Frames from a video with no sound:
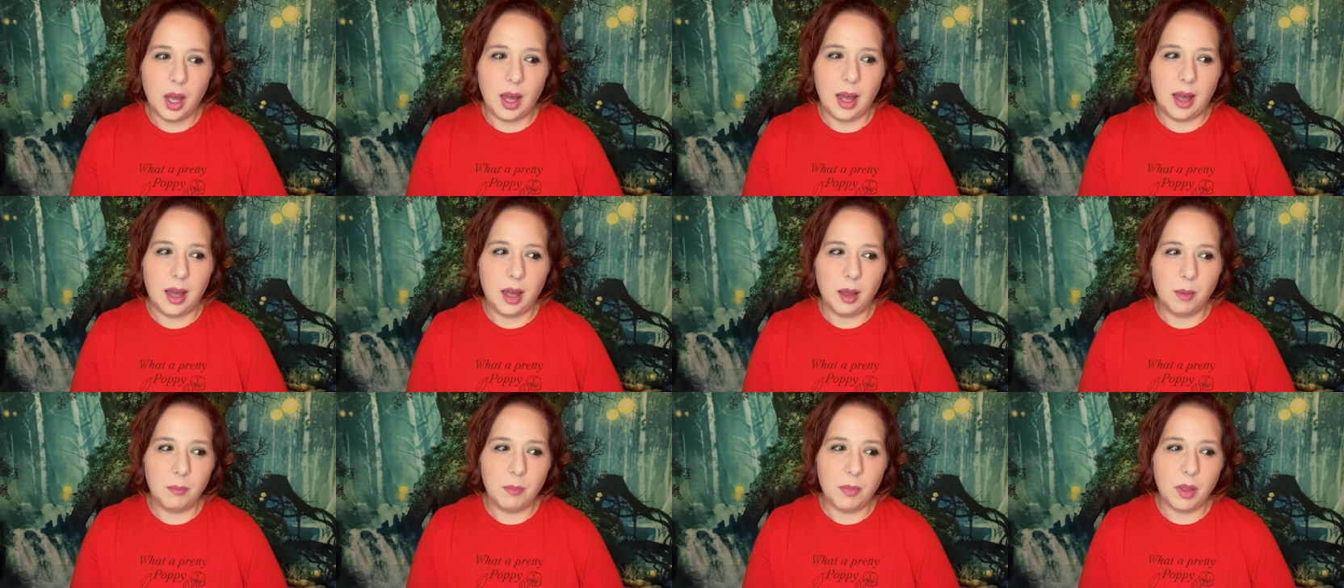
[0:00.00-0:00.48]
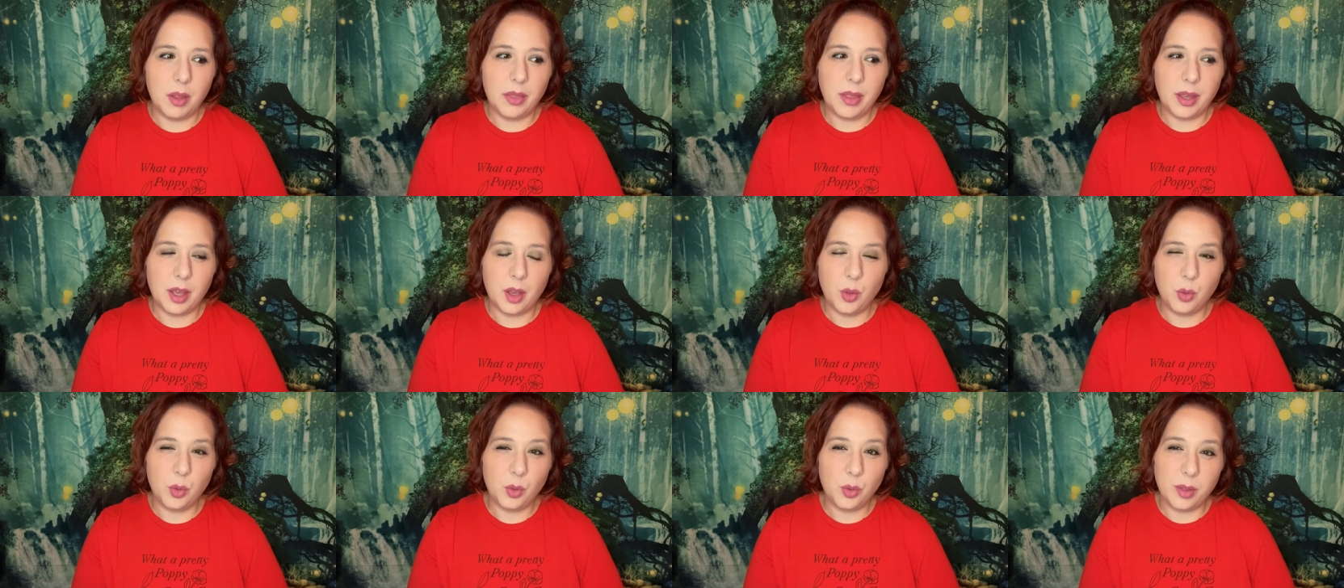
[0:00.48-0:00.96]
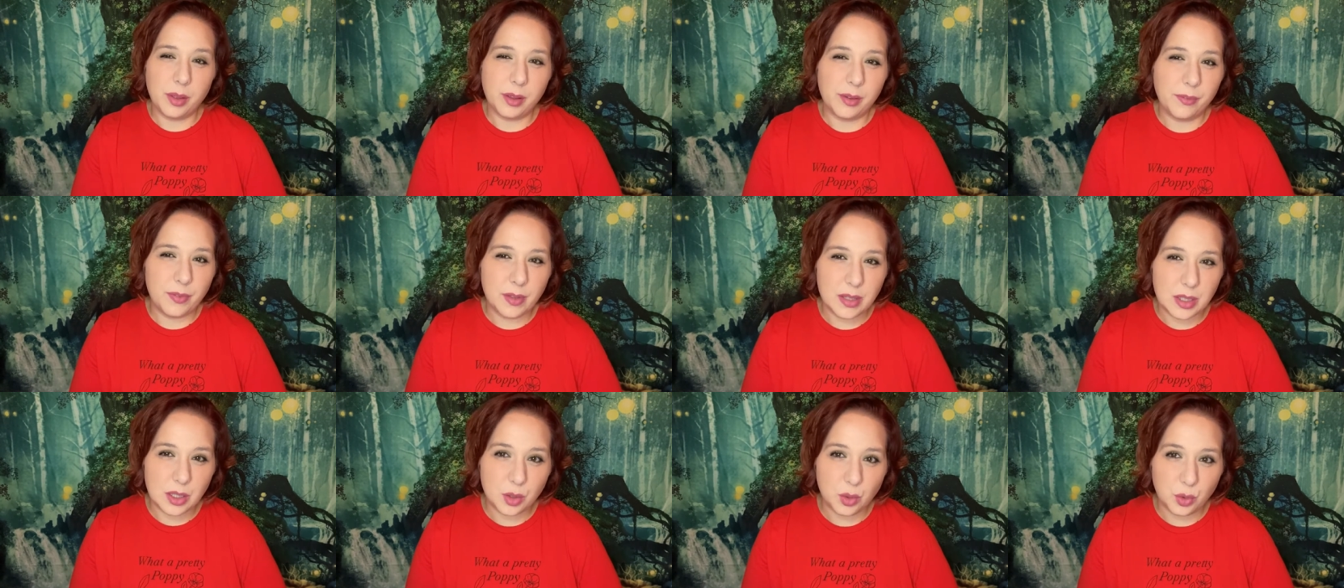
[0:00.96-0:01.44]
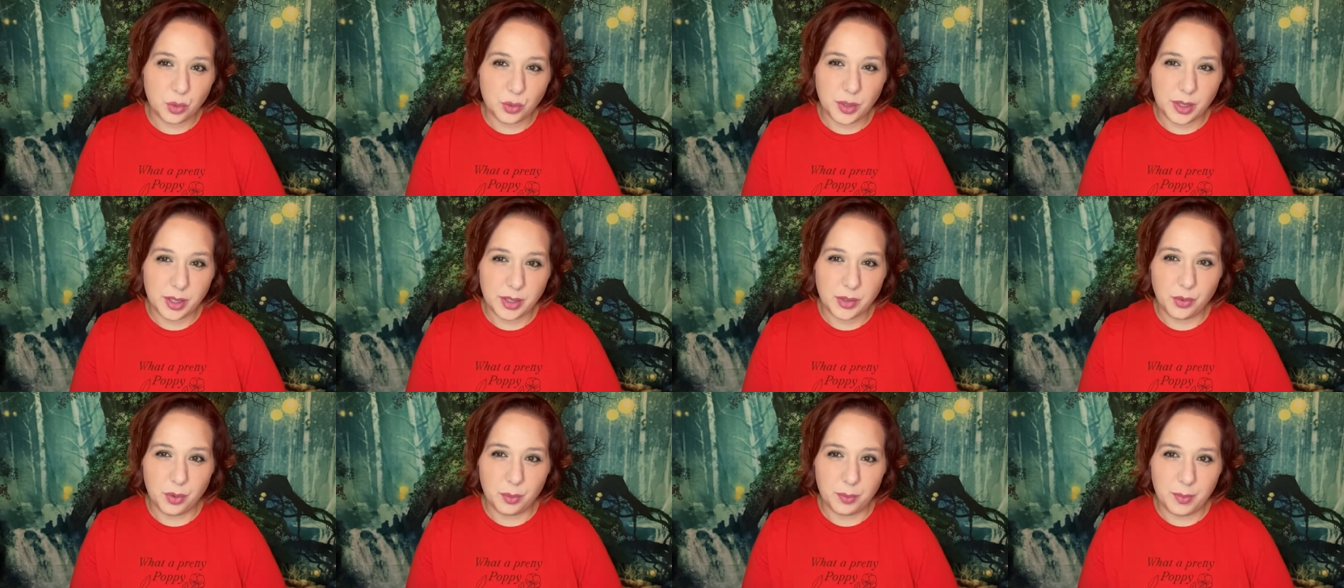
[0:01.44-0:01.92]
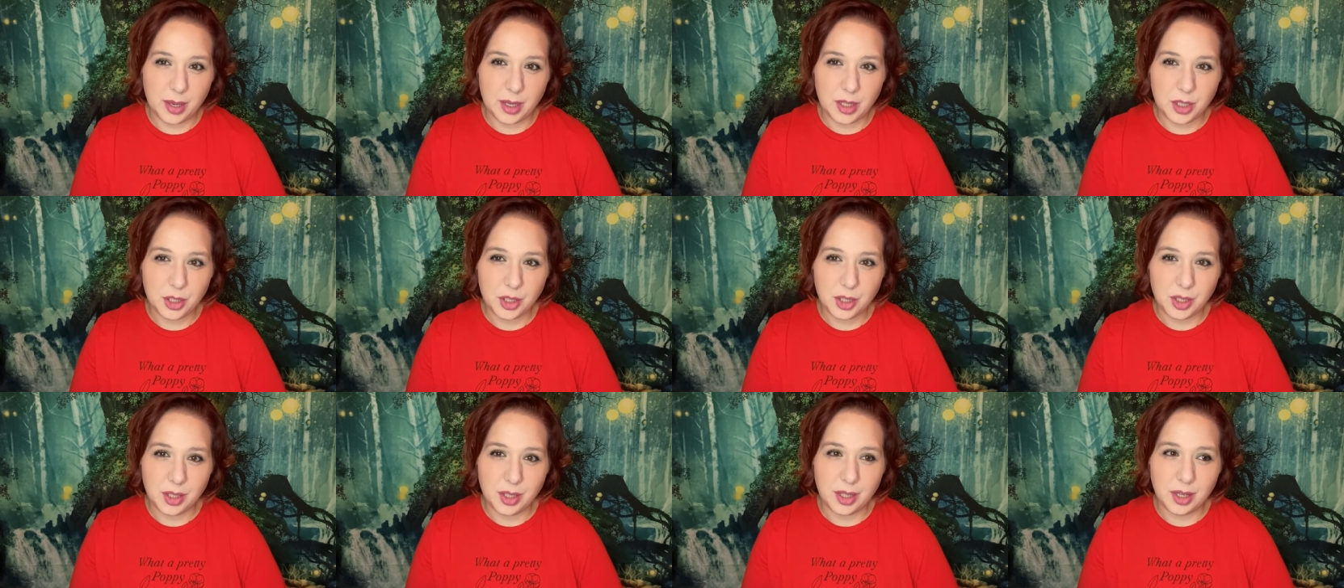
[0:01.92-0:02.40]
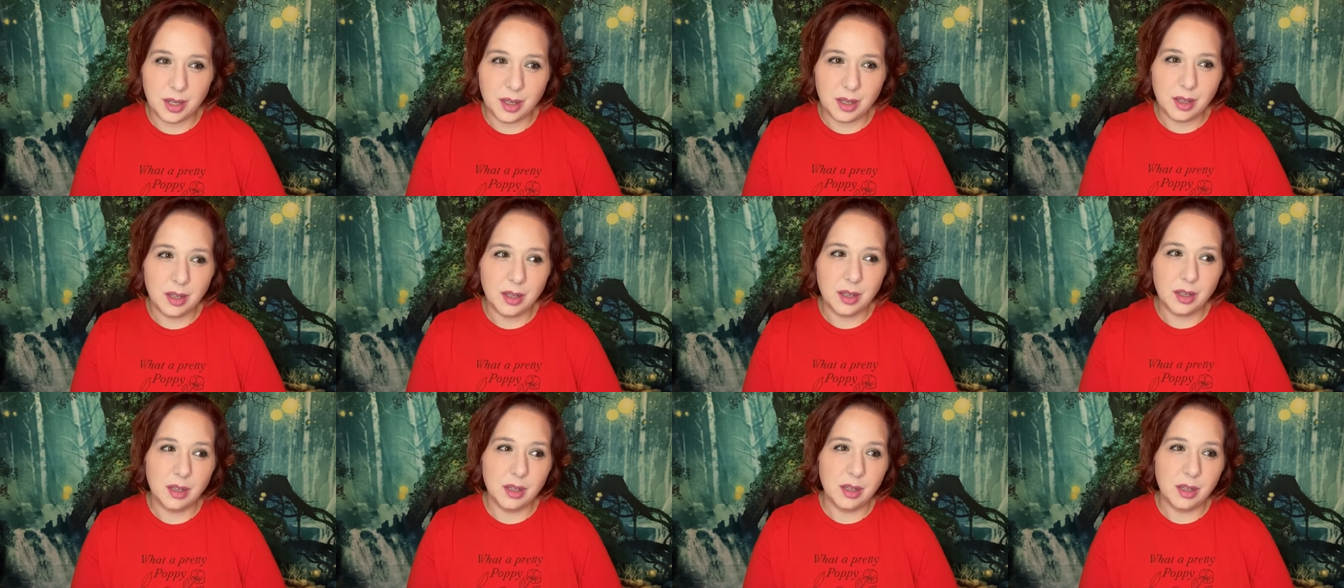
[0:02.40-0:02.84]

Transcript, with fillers: Um, they go through like a physical transformation